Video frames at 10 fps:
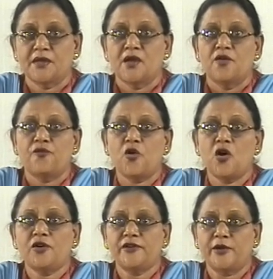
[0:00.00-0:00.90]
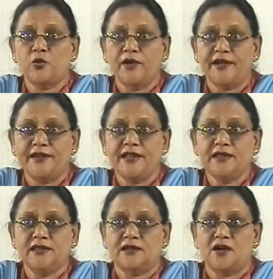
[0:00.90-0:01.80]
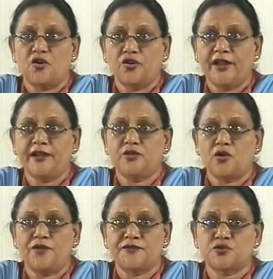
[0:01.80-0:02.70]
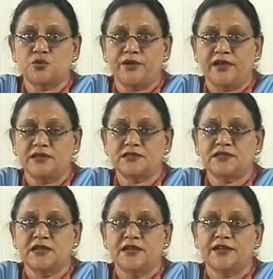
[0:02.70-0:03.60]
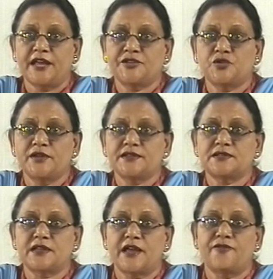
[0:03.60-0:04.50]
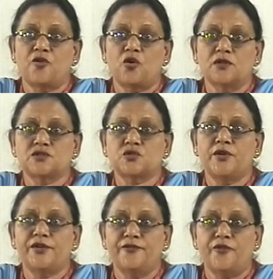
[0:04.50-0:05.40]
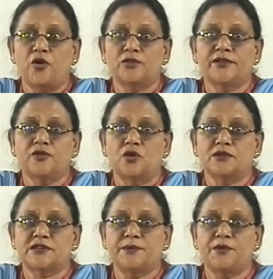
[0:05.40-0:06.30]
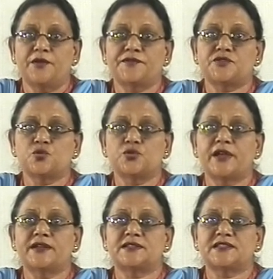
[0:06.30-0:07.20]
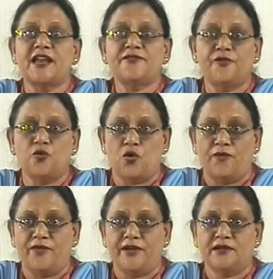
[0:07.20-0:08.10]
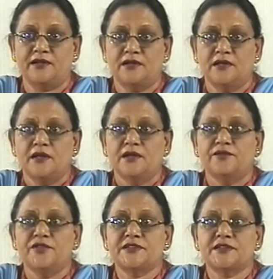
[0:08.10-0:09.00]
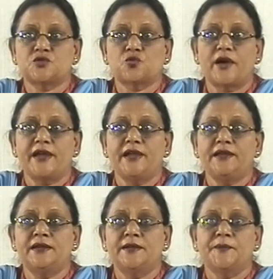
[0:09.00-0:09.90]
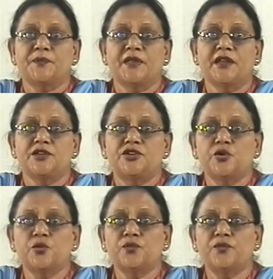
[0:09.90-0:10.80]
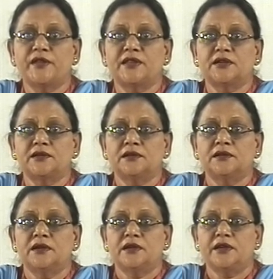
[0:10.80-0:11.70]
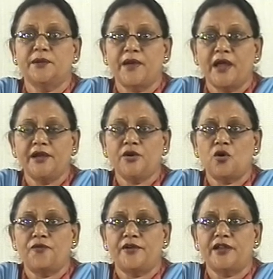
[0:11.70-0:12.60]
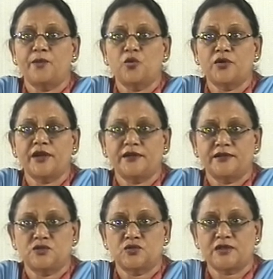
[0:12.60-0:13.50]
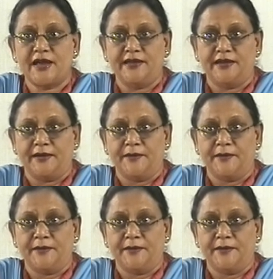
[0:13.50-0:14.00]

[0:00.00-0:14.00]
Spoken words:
For regulating the conduct of students, naturalists have also evolved the concept of student self-government, which is quite in tune with the demand of a democratic society.